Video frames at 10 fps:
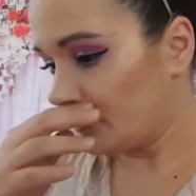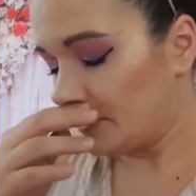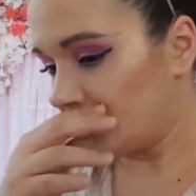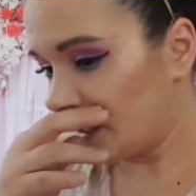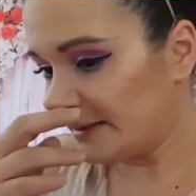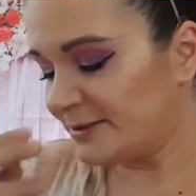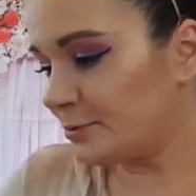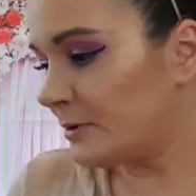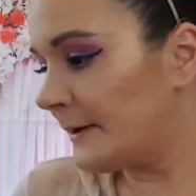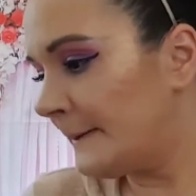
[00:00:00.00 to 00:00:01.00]
The next
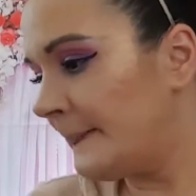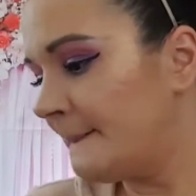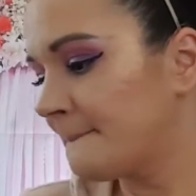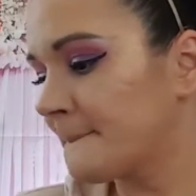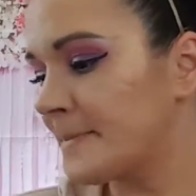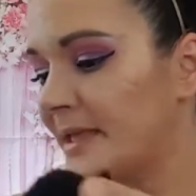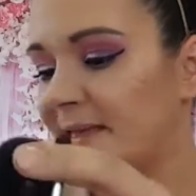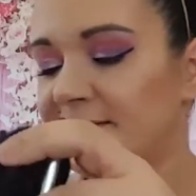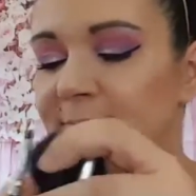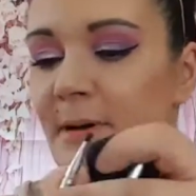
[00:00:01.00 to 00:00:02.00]
one
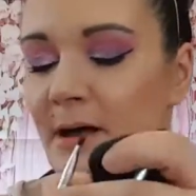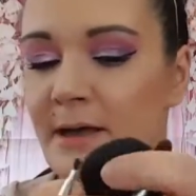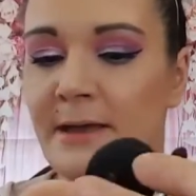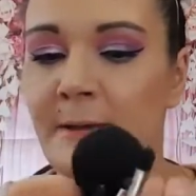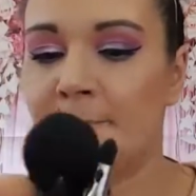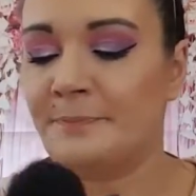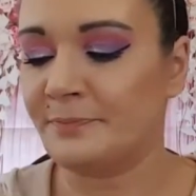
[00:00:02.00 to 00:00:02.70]
is my